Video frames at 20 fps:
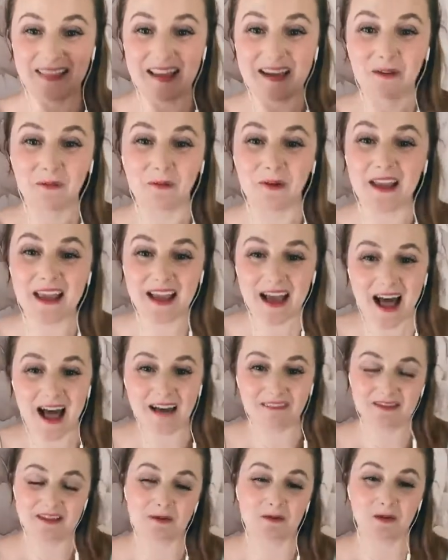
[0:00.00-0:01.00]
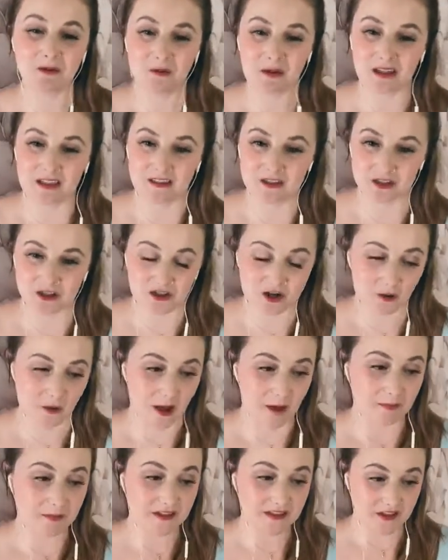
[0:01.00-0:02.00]
Like, we have to be willing to show
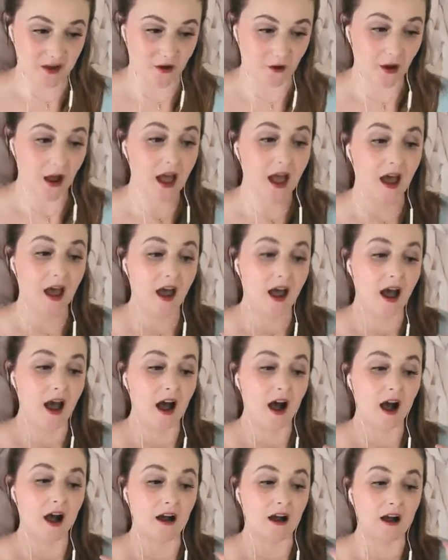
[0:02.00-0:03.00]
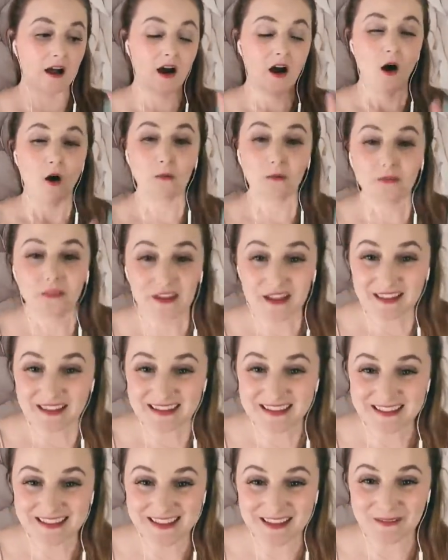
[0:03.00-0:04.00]
up. So hopefully
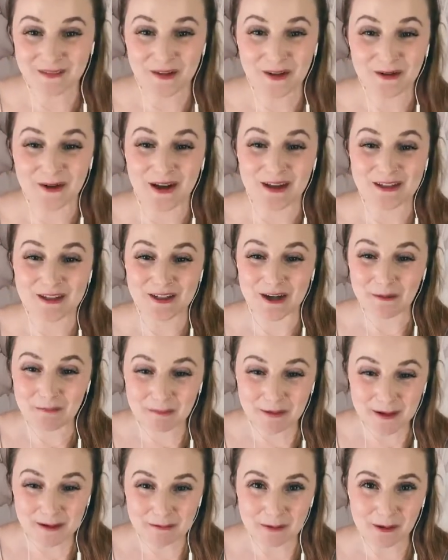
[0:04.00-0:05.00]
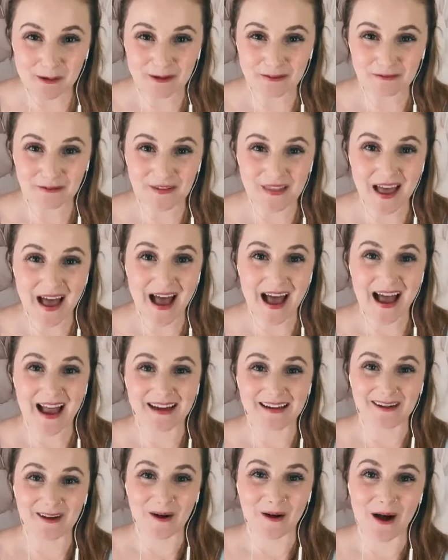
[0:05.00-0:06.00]
these give you a jumping point for that.
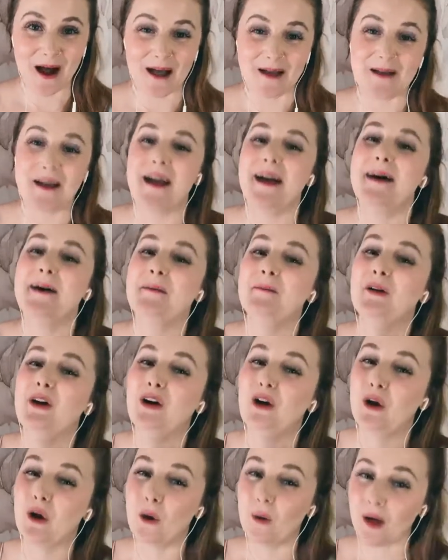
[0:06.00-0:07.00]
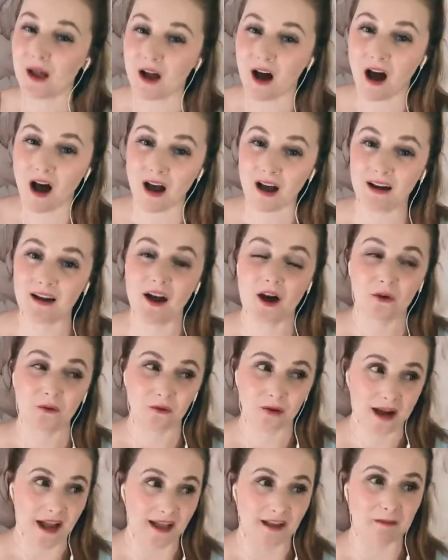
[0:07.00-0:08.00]
I know I am going on a
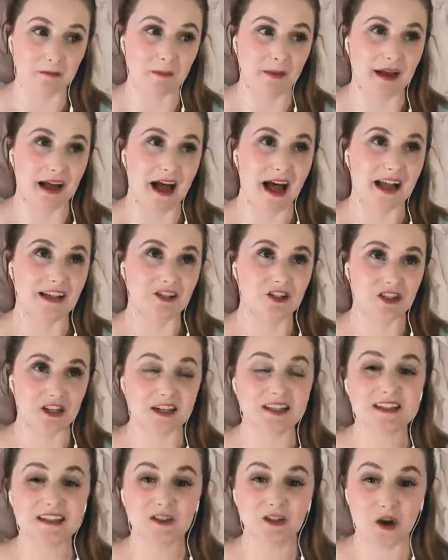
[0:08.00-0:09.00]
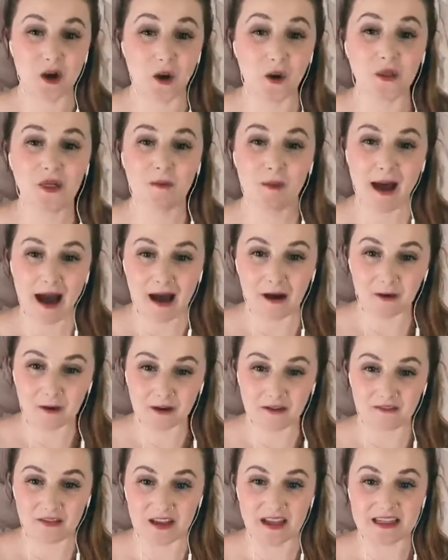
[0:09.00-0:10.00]
rant, but I just know the power
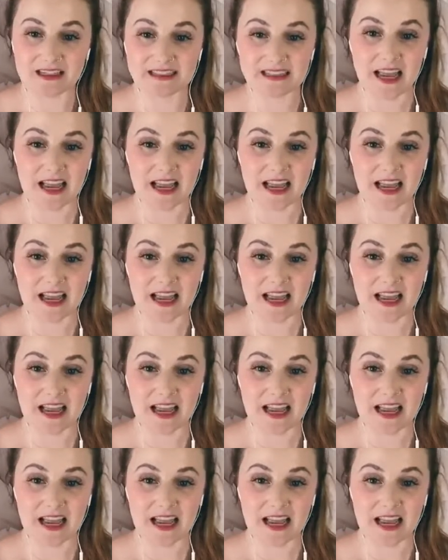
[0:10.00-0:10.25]
of this.